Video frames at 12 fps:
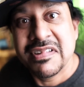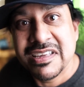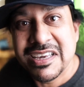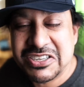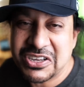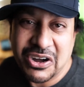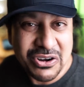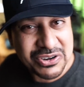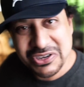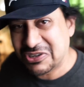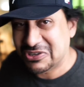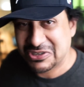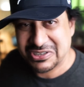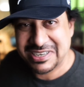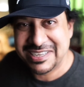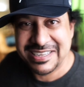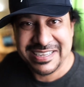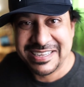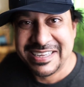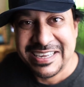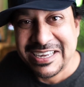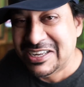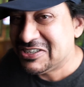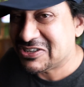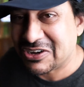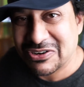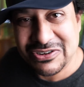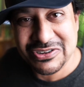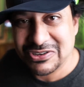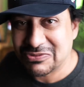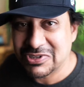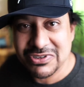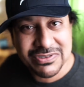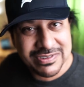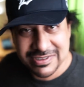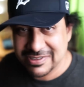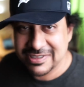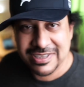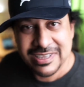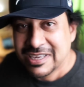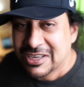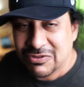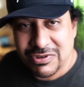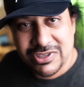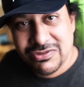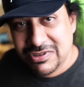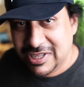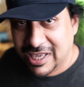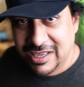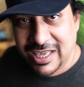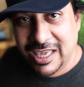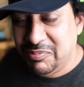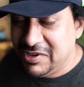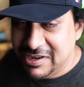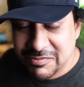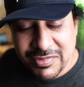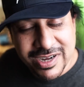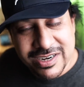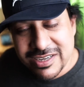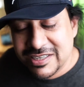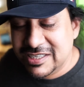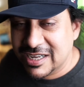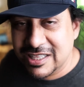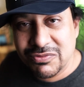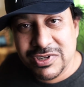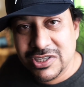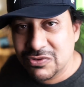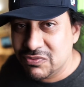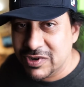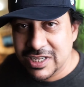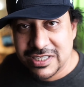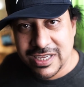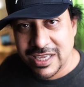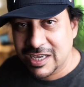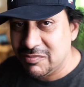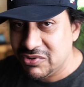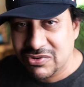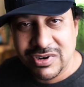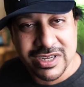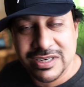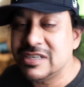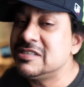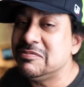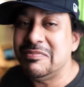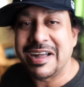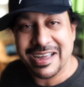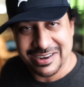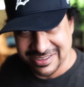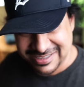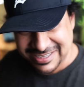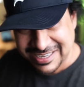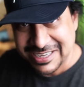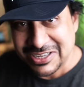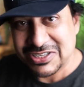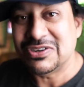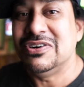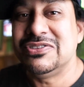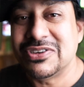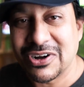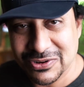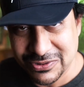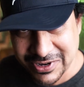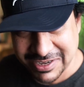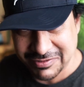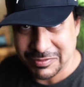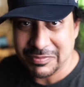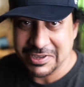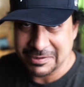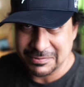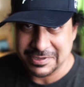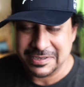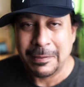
it's all good. It's all good. When you eat peanut butter and jelly, when you rich and poor, it doesn't matter. So it's all gravy, baby.